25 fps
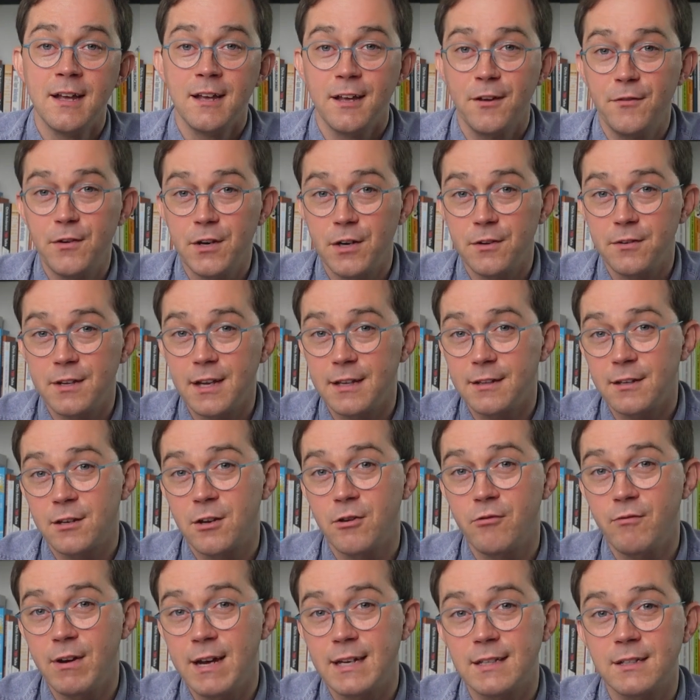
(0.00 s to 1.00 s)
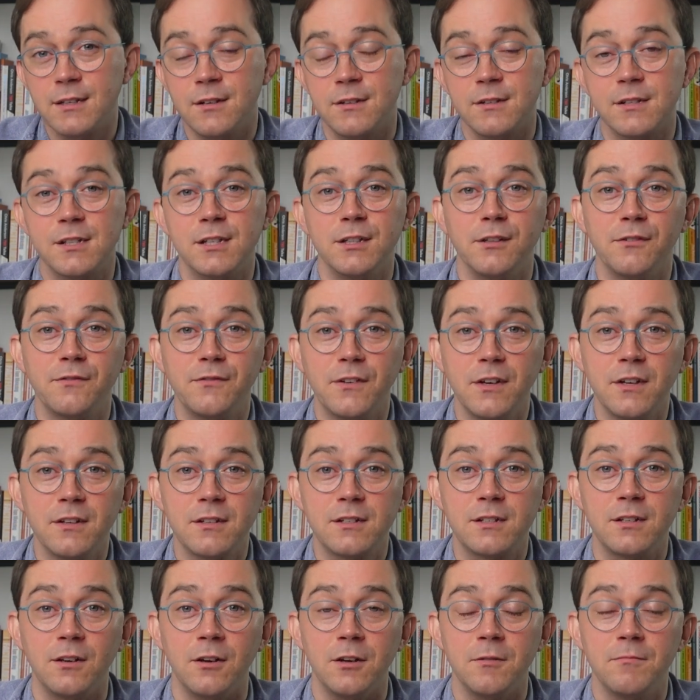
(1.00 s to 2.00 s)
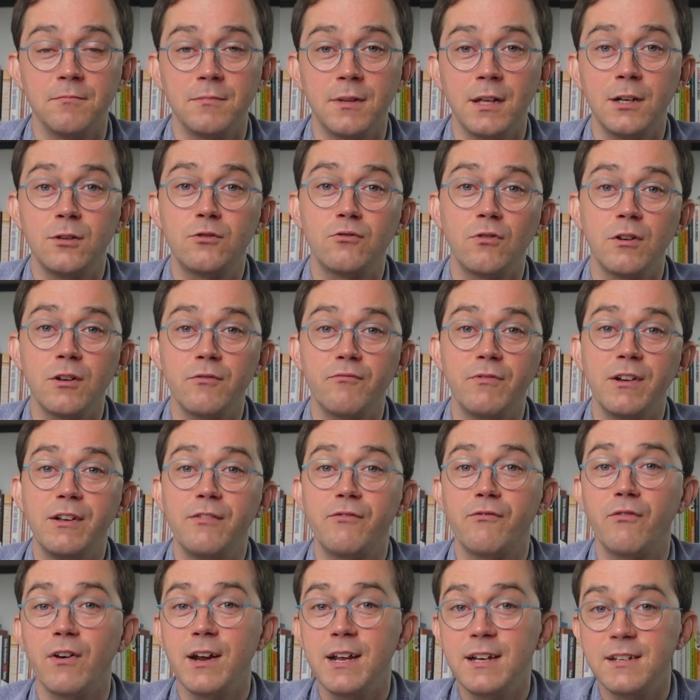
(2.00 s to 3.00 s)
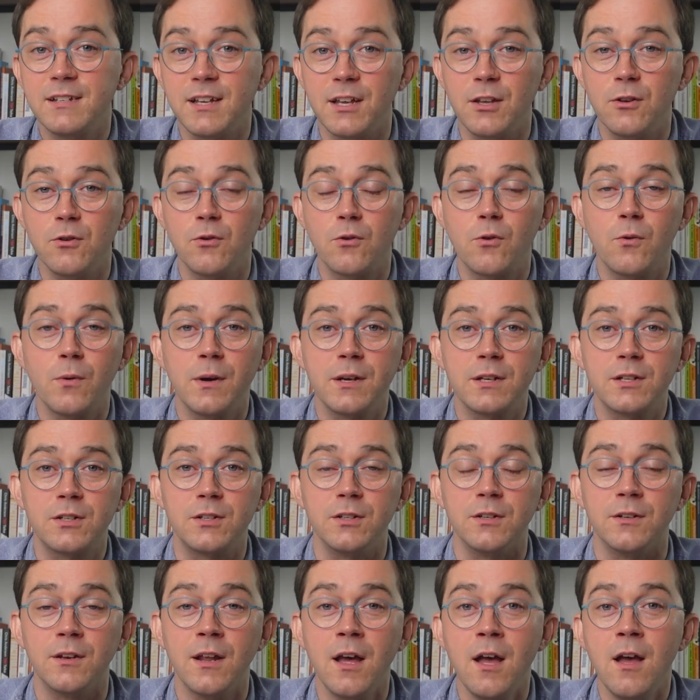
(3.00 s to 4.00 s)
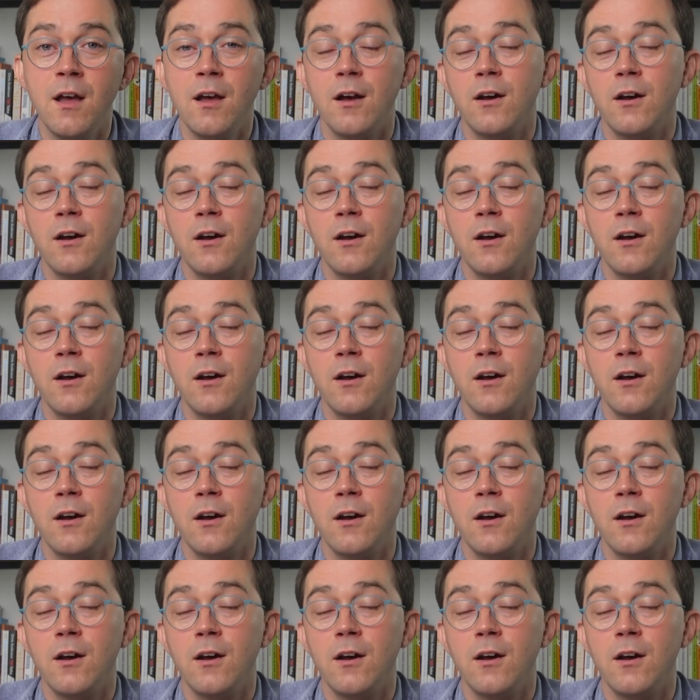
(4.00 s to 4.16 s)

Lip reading: If you don't get the correct answer the first time, then try rephrasing your question,